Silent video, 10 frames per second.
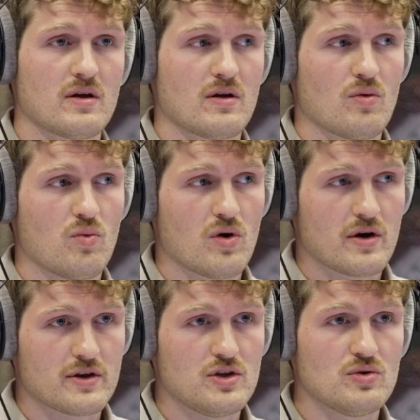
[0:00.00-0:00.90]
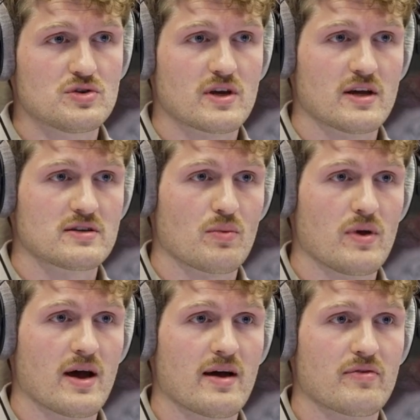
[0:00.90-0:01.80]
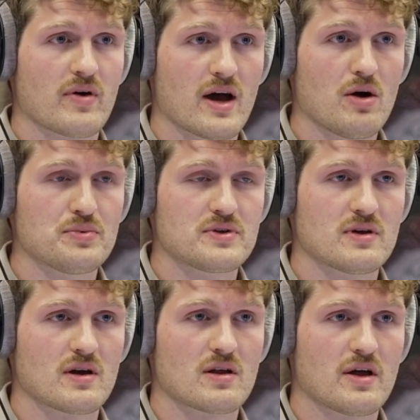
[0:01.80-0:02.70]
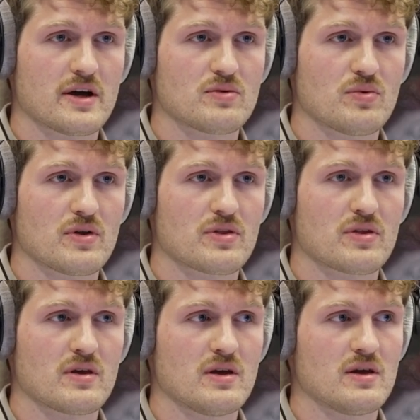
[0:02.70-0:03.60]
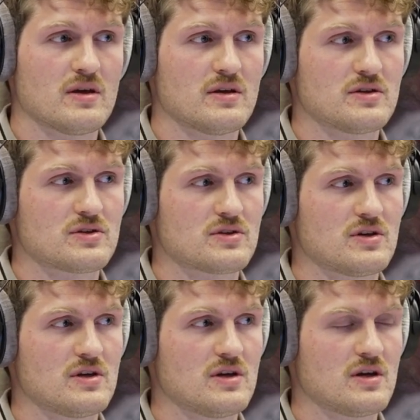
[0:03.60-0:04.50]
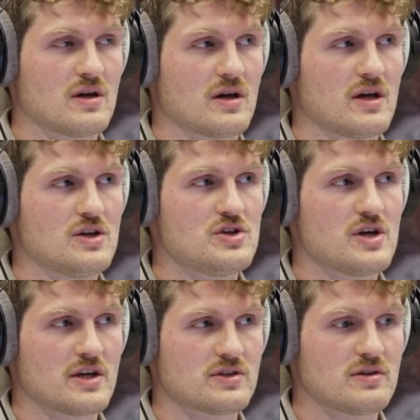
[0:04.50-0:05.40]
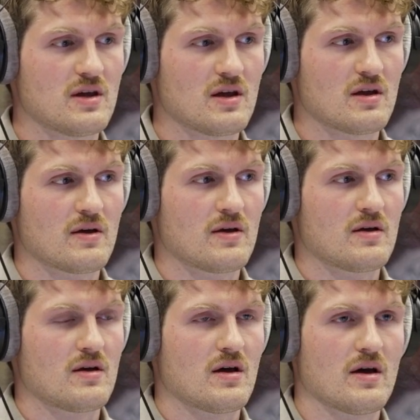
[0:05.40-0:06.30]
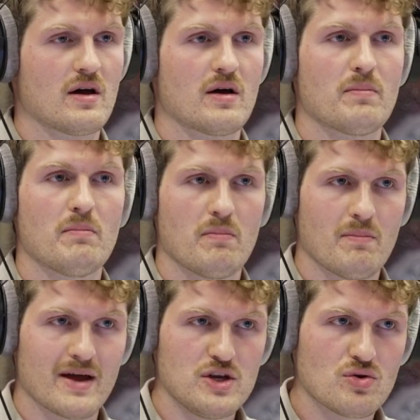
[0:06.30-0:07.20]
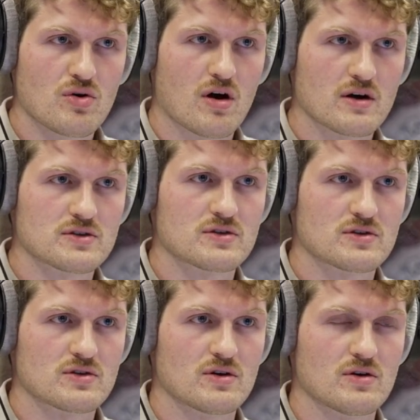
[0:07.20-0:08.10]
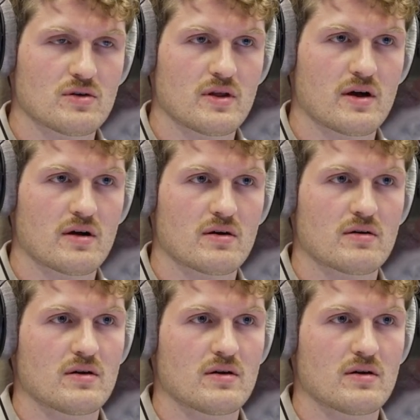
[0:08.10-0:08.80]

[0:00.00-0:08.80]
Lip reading: one use case that we have helped a client with is ingesting menu cards. So their